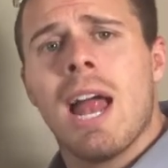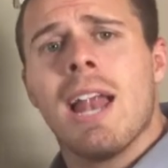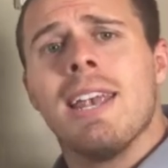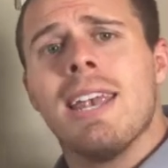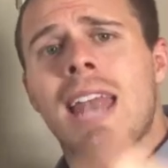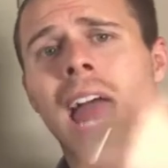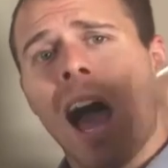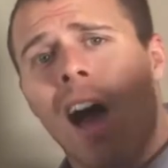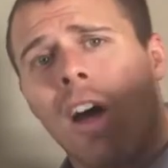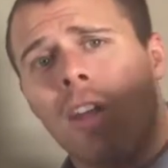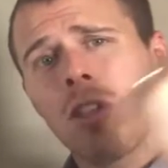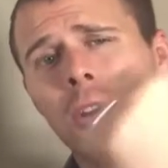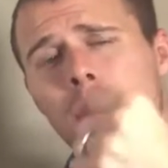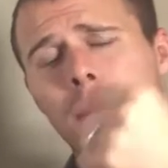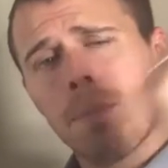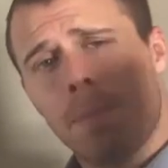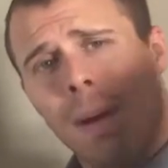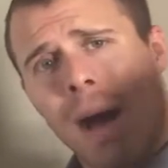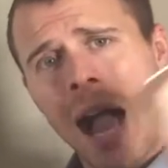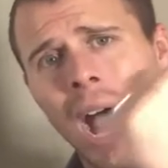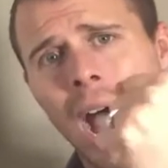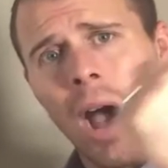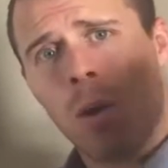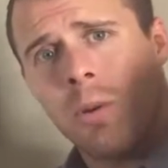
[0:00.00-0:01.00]
Now they're
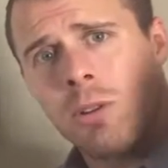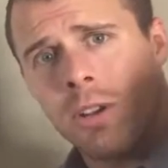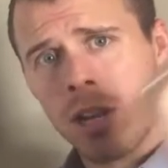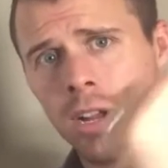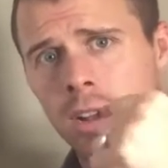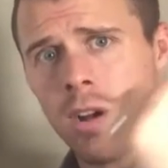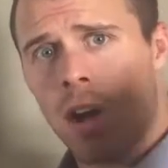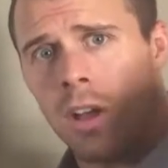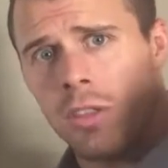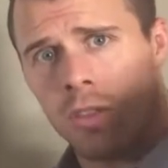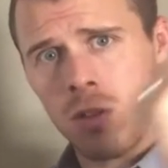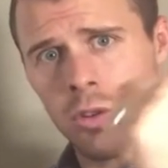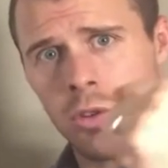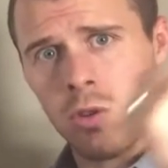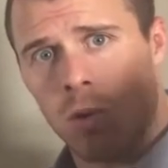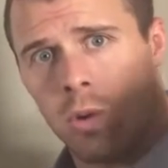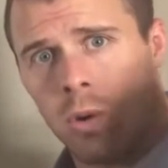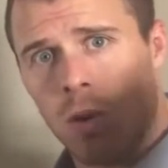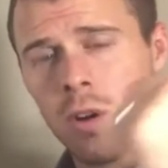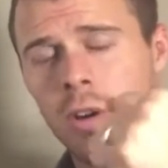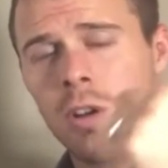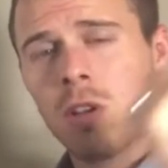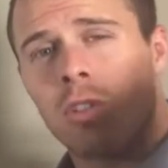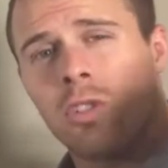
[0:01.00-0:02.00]
pounding on the
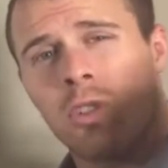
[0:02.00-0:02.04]
door.